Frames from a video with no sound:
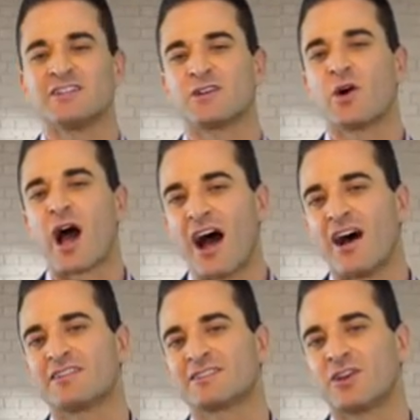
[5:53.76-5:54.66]
So
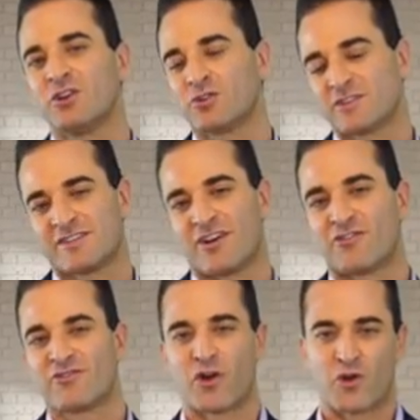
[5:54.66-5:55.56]
ask
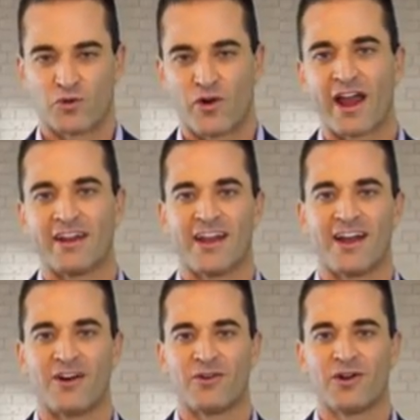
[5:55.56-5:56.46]
yourself right
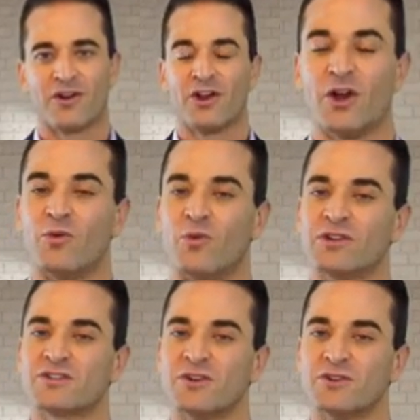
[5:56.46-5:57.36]
now,
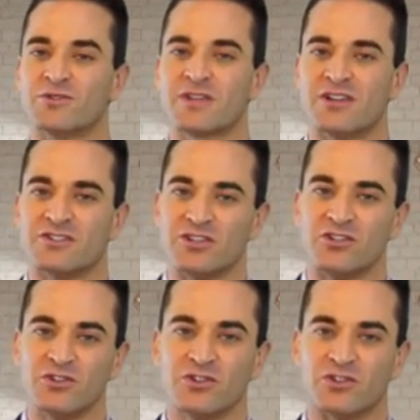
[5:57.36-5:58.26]
what tools do
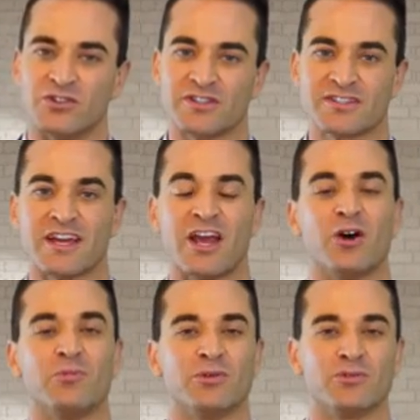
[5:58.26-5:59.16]
you use to
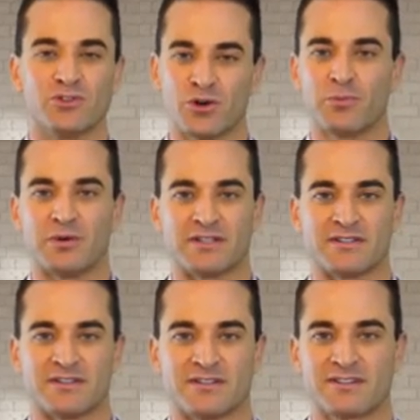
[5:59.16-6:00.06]
help build your
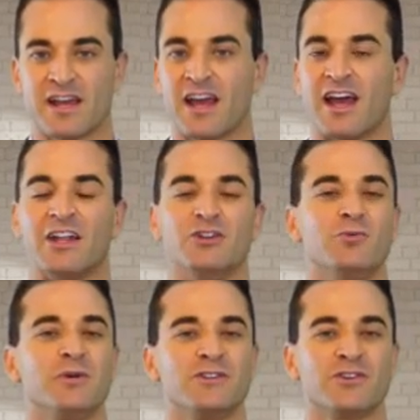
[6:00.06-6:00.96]
business? And you'll
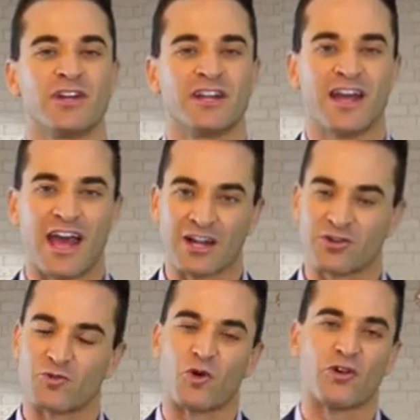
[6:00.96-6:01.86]
be looking
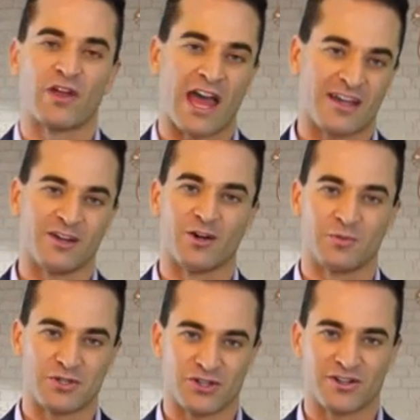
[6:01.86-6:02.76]
at growth hacking
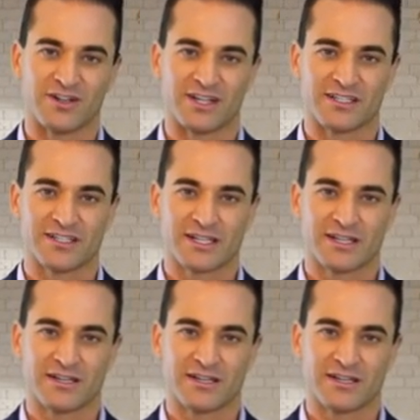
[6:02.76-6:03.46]
opportunities.